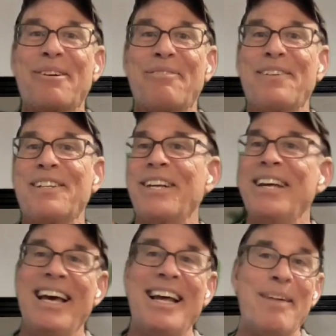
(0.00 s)
they were a fish.
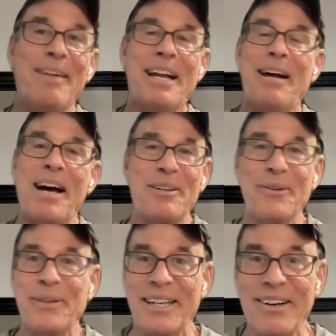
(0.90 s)
And I mean, I'm
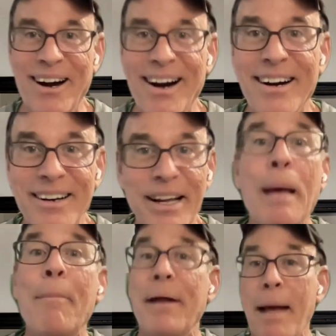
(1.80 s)
not doing it hard,
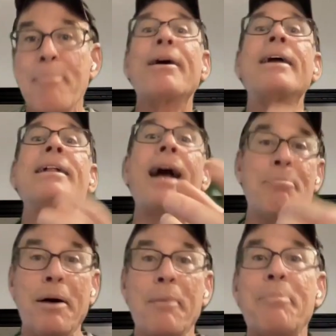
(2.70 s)
but I bring
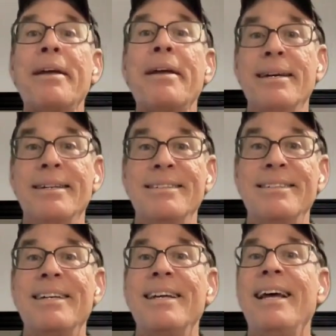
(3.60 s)
that puppy in.
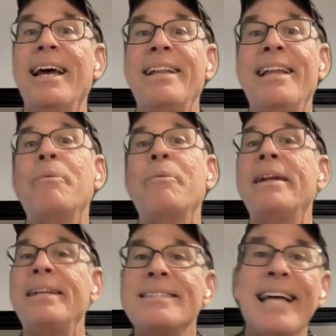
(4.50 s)
And then
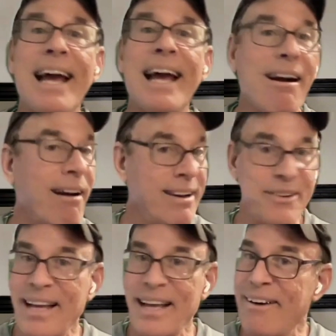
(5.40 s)
when he's there, I
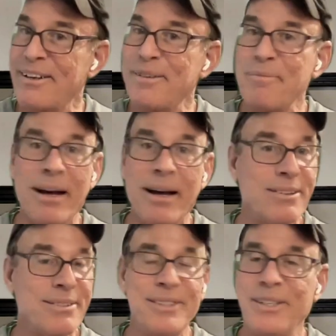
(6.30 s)
don't yell at him. I
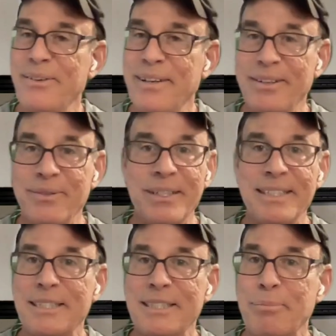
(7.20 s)
don't, you know, I don't
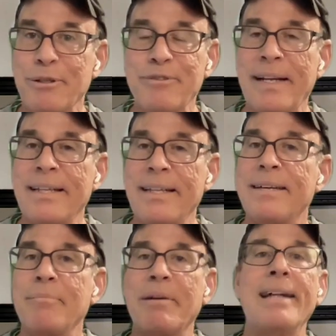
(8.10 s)
want to disapprove of
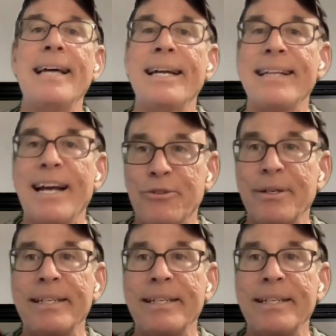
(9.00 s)
anything, but I take that